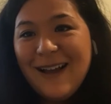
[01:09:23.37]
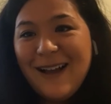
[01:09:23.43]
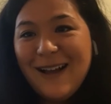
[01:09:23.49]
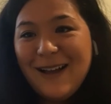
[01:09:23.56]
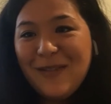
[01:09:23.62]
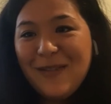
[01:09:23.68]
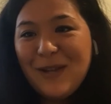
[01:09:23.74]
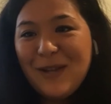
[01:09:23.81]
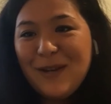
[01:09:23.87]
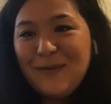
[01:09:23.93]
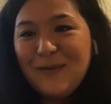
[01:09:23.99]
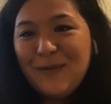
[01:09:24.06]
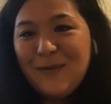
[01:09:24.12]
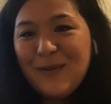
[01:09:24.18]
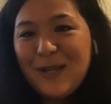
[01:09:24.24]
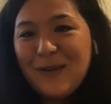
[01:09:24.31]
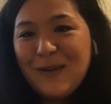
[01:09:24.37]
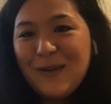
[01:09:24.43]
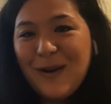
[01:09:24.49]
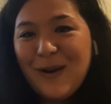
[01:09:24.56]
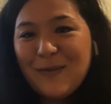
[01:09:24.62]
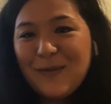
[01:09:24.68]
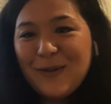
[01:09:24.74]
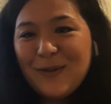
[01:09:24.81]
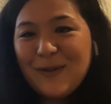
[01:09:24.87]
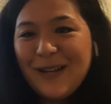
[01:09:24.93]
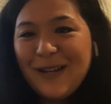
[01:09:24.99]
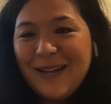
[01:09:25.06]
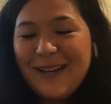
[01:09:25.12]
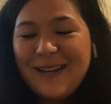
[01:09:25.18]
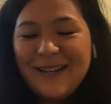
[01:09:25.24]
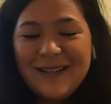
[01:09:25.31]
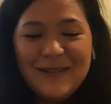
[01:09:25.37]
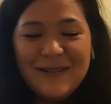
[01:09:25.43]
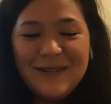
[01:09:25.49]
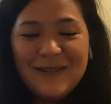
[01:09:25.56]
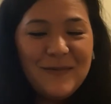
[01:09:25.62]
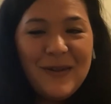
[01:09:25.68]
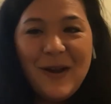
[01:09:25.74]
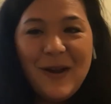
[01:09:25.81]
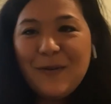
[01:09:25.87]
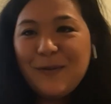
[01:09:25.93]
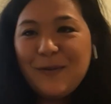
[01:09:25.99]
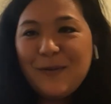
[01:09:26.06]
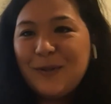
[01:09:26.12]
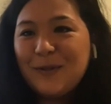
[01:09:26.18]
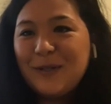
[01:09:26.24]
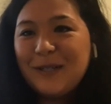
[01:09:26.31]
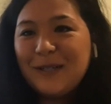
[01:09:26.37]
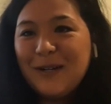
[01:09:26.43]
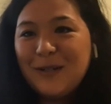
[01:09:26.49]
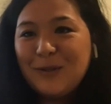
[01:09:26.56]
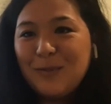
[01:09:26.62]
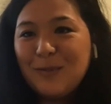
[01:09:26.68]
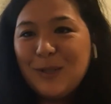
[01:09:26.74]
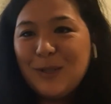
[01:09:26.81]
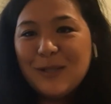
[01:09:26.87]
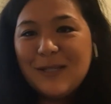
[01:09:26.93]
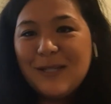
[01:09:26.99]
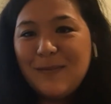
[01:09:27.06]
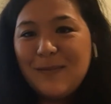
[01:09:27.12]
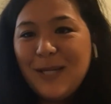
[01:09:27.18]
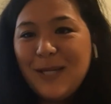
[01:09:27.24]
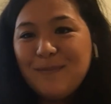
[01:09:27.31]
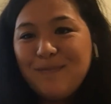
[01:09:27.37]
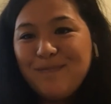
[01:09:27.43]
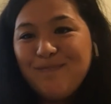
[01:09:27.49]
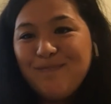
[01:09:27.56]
that have offered contributions to me.